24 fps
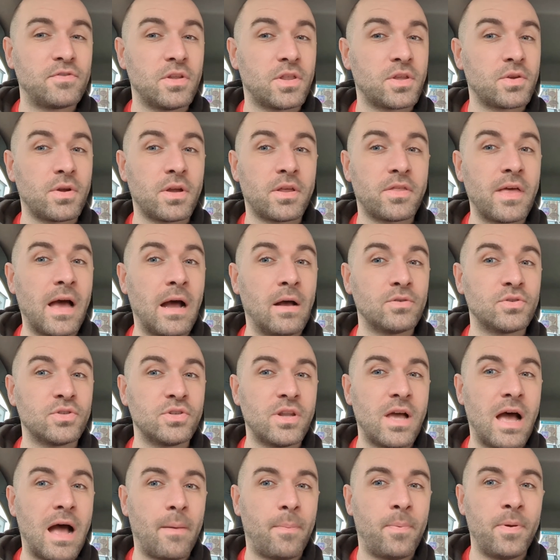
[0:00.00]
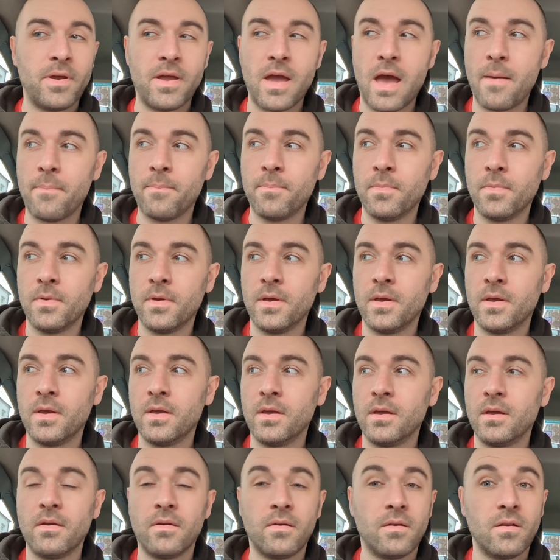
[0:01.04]
to 3,000 RPM
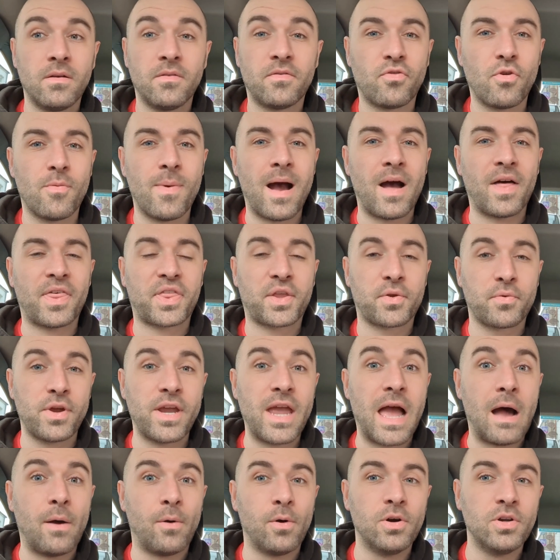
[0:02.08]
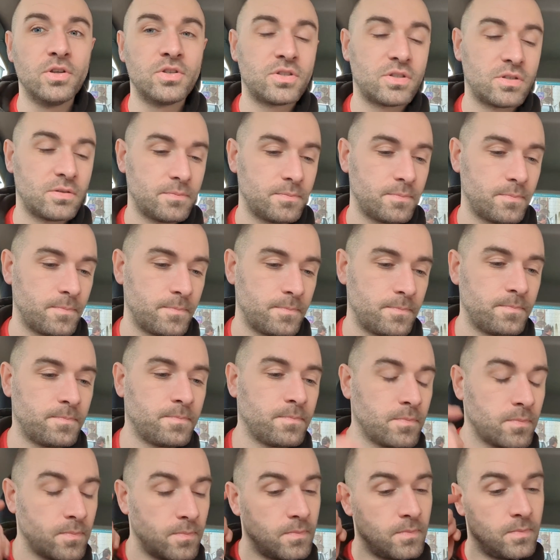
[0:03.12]
for about 3 hours.
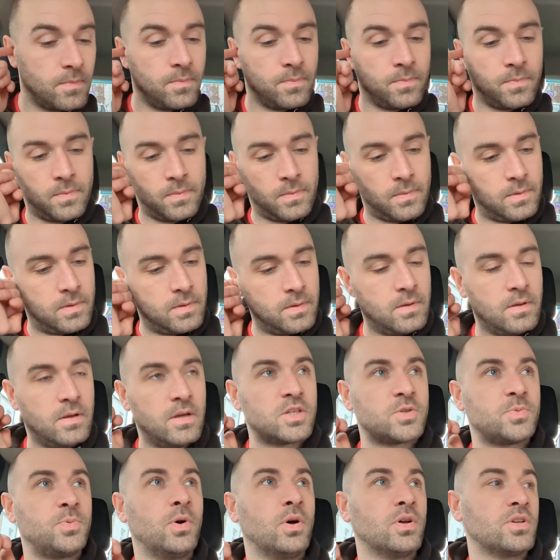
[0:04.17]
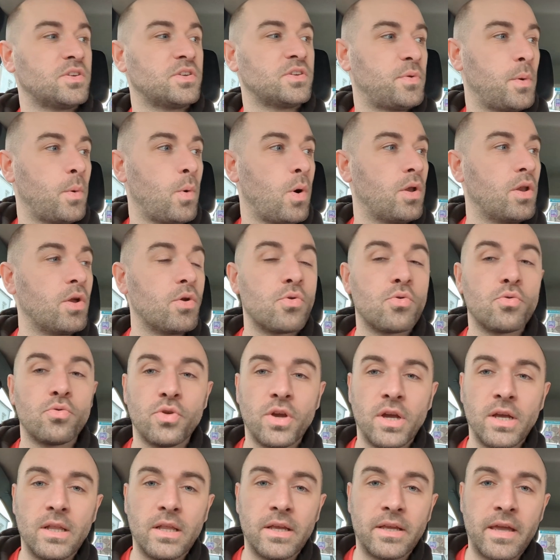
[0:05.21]
I suppose if we want to
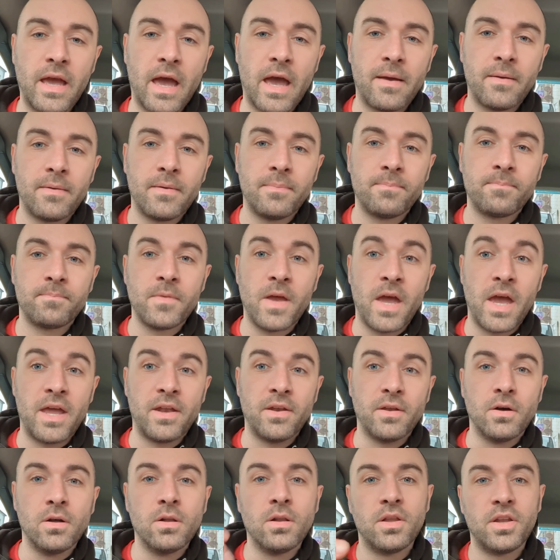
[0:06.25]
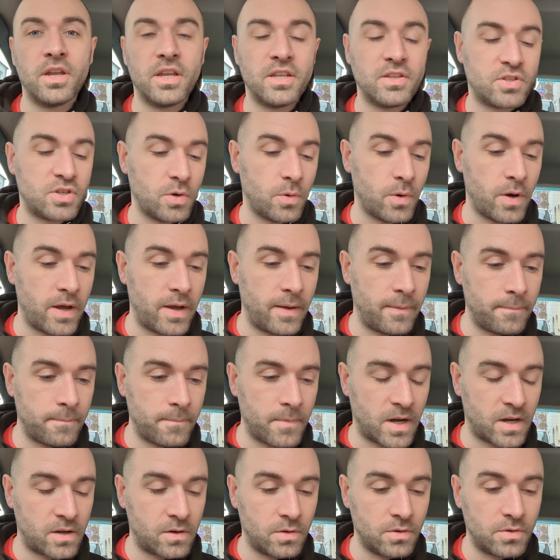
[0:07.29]
really get anal and into it,
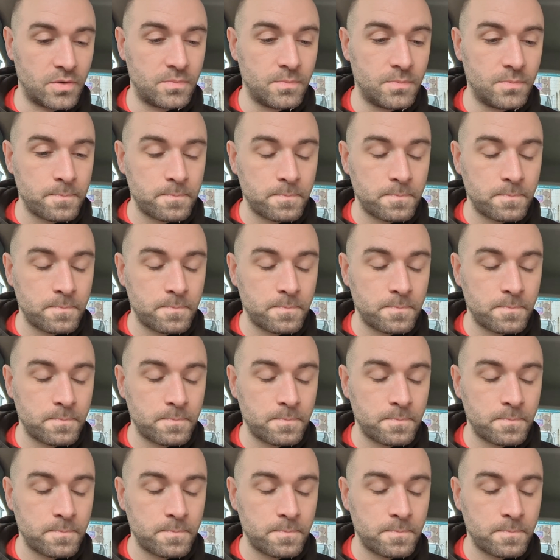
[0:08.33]
I could